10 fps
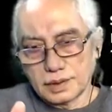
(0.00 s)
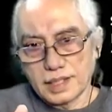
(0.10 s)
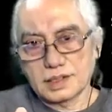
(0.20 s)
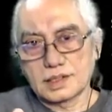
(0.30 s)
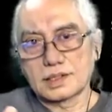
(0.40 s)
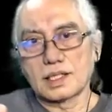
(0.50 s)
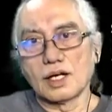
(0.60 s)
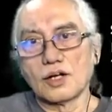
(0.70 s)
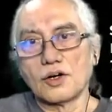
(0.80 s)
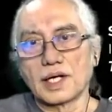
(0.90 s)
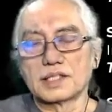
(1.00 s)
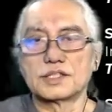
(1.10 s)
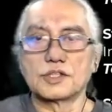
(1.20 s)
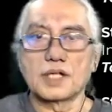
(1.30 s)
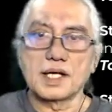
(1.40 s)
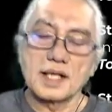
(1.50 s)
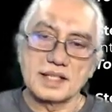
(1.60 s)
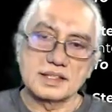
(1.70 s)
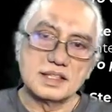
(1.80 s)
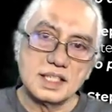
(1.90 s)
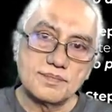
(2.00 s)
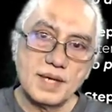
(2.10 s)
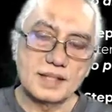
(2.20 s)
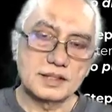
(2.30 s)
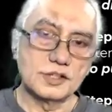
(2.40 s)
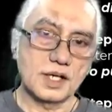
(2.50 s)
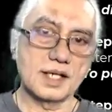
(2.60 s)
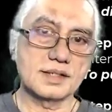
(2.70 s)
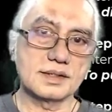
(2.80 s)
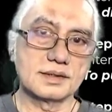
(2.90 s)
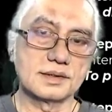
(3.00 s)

as long as you can, as deep as you can.